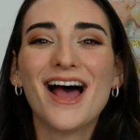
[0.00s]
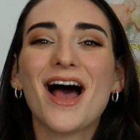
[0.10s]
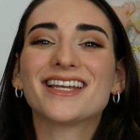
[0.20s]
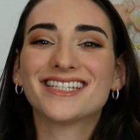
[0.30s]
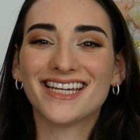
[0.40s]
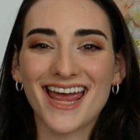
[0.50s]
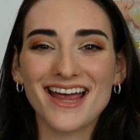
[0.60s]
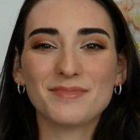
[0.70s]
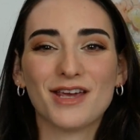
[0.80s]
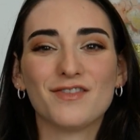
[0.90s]
today
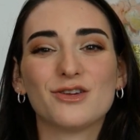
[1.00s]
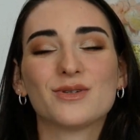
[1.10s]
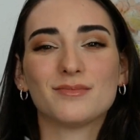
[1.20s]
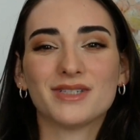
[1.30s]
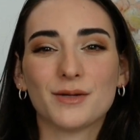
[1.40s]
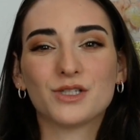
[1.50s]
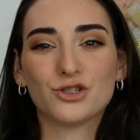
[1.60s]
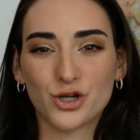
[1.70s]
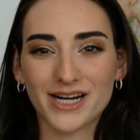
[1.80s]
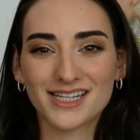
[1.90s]
I'm giving you some tips and
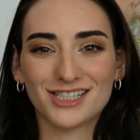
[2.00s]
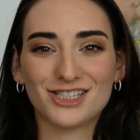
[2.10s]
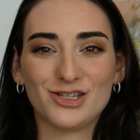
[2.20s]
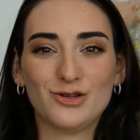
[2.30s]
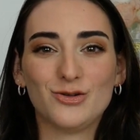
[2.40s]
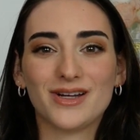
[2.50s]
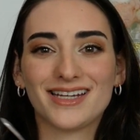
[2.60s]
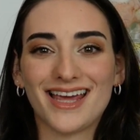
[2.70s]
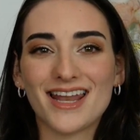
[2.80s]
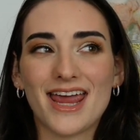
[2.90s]
tricks to
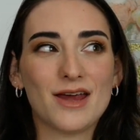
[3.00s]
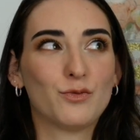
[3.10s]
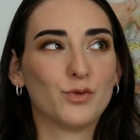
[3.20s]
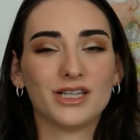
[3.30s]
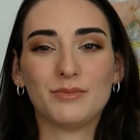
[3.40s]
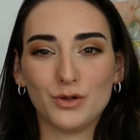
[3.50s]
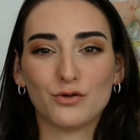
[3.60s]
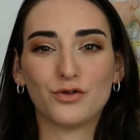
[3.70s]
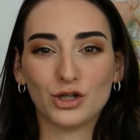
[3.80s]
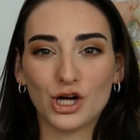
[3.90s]
get a really
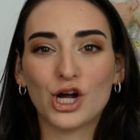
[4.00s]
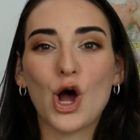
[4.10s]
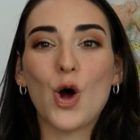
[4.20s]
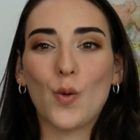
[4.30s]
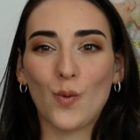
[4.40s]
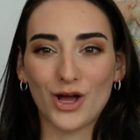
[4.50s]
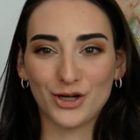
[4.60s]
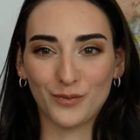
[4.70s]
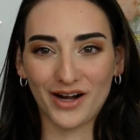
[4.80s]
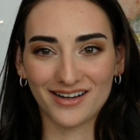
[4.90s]
beautiful look while
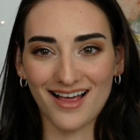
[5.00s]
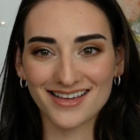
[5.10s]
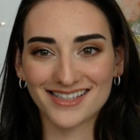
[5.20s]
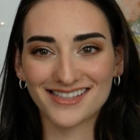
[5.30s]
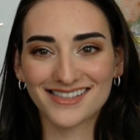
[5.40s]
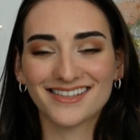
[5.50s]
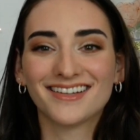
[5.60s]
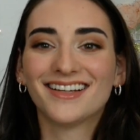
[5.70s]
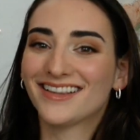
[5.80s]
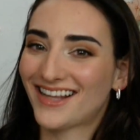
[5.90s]
you're wearing glasses.
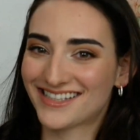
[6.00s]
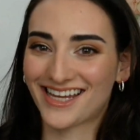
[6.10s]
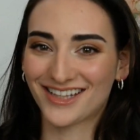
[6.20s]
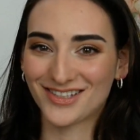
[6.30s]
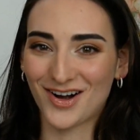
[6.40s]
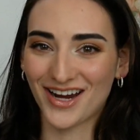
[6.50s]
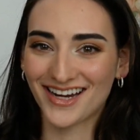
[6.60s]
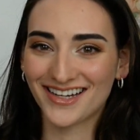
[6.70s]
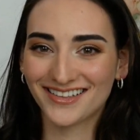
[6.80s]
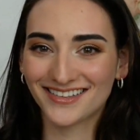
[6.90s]
Let's get
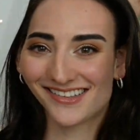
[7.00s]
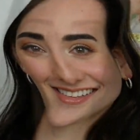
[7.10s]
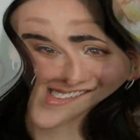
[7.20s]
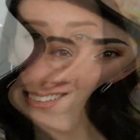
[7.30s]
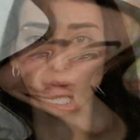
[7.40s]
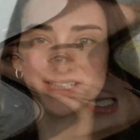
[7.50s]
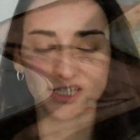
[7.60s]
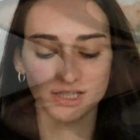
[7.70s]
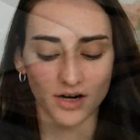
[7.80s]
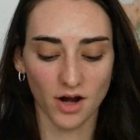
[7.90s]
started. So I'm going to
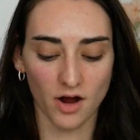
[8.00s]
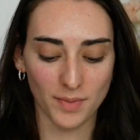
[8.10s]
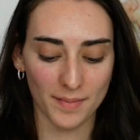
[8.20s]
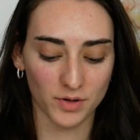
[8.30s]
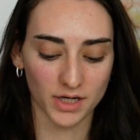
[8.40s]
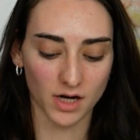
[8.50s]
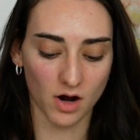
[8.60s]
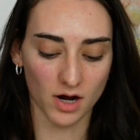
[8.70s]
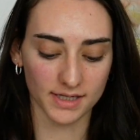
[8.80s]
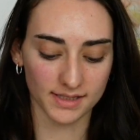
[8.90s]
start off by putting
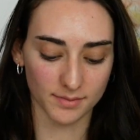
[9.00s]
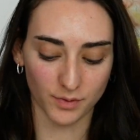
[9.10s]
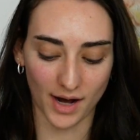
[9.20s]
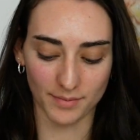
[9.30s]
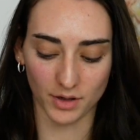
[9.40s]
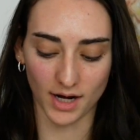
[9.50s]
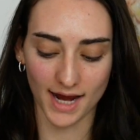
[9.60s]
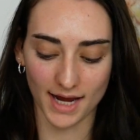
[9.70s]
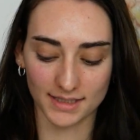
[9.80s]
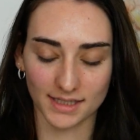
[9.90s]
on some primer,
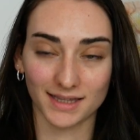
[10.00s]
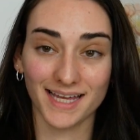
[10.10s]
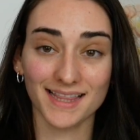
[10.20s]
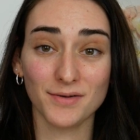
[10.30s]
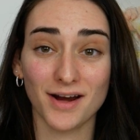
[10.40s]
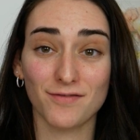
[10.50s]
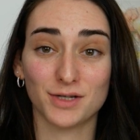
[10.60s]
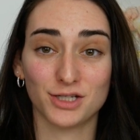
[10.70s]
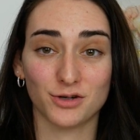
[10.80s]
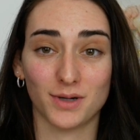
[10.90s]
and lately what I've
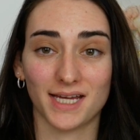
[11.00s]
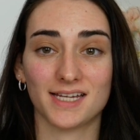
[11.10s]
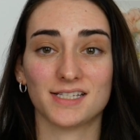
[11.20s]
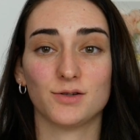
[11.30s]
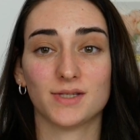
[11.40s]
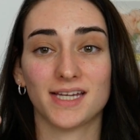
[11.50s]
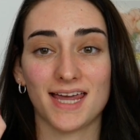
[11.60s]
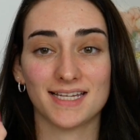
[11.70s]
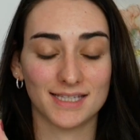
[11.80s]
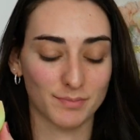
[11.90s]
been doing is using
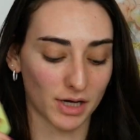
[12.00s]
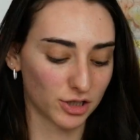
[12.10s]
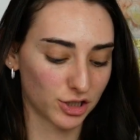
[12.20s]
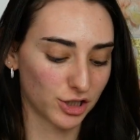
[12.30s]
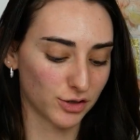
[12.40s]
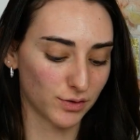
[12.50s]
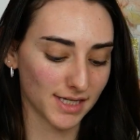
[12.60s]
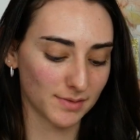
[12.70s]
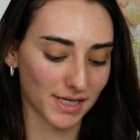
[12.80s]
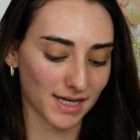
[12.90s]
a sponge to do
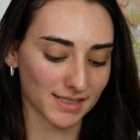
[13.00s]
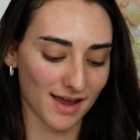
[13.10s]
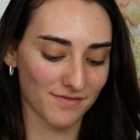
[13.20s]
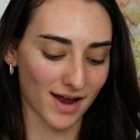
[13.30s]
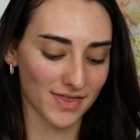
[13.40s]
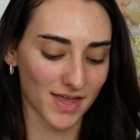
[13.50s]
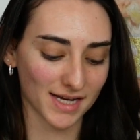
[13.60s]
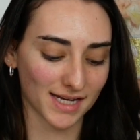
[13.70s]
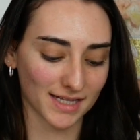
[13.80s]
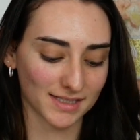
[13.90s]
this because I find that
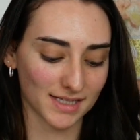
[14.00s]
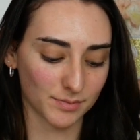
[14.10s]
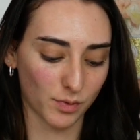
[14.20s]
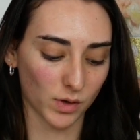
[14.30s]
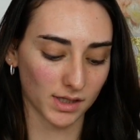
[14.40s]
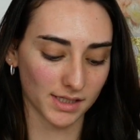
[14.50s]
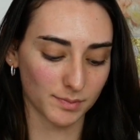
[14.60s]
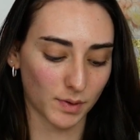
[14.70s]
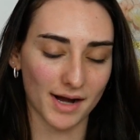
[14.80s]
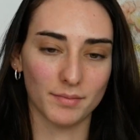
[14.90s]
it gets this poreless
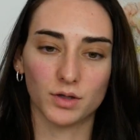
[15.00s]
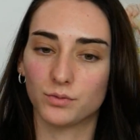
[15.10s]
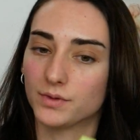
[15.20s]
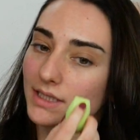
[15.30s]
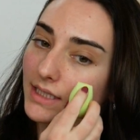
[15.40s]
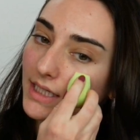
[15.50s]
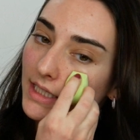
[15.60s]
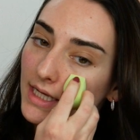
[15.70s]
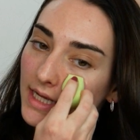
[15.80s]
primer really